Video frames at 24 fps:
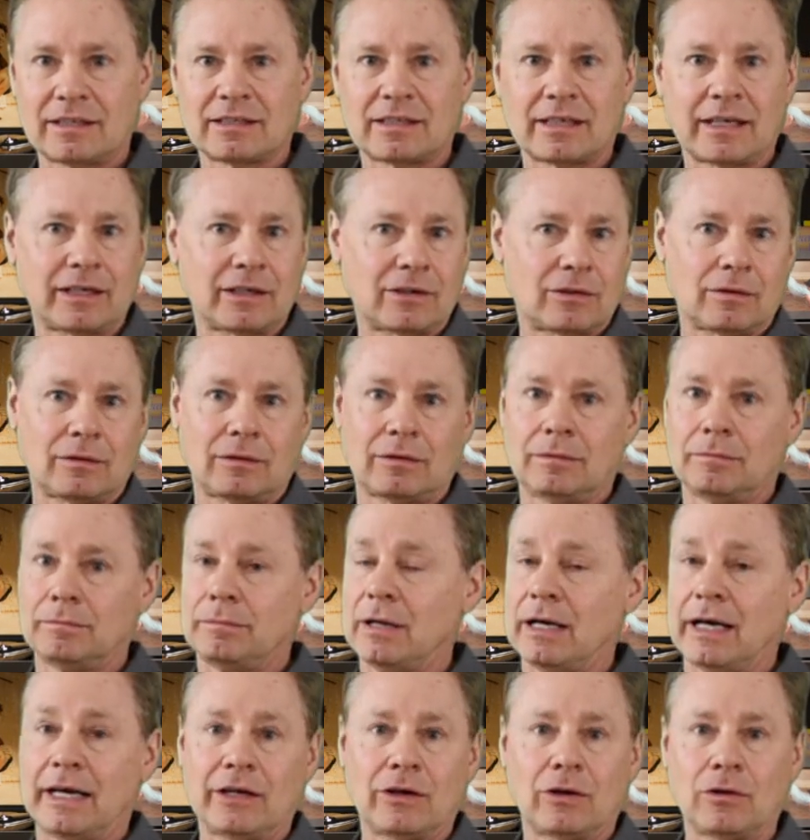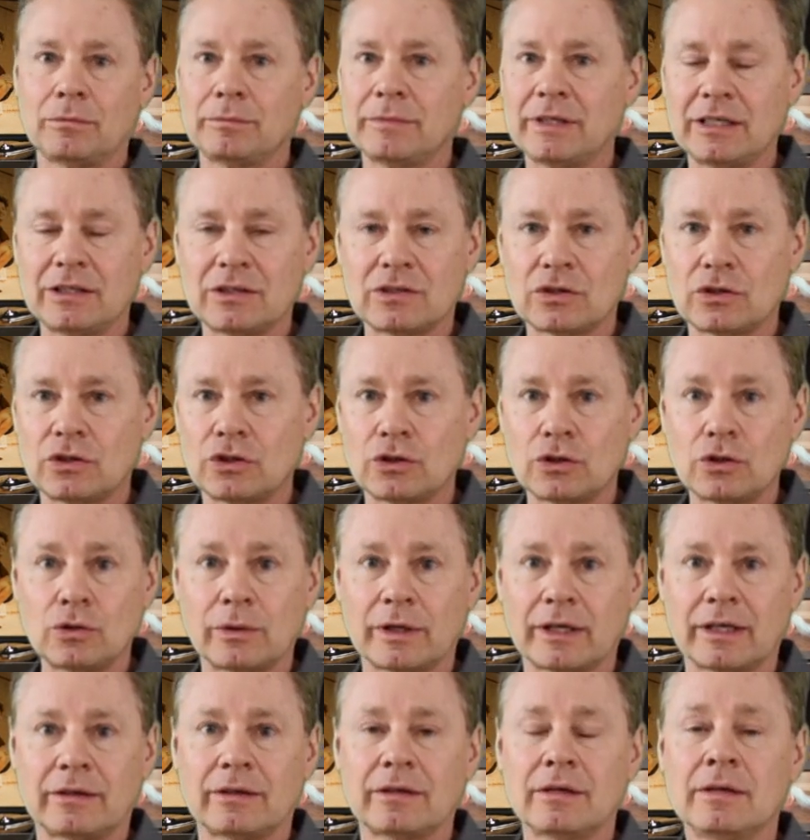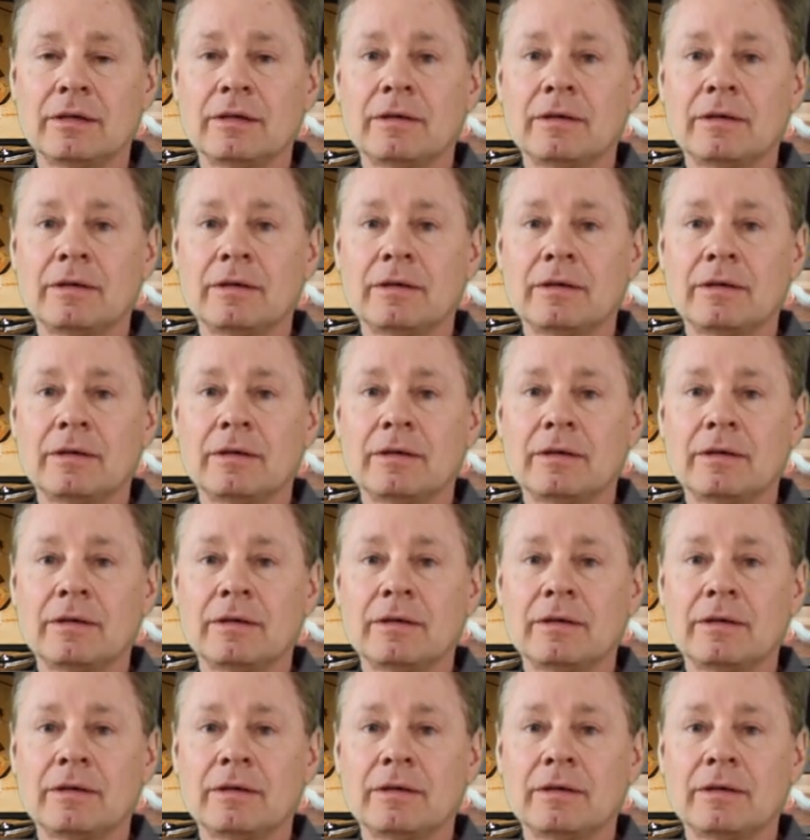cycle, by all means do it,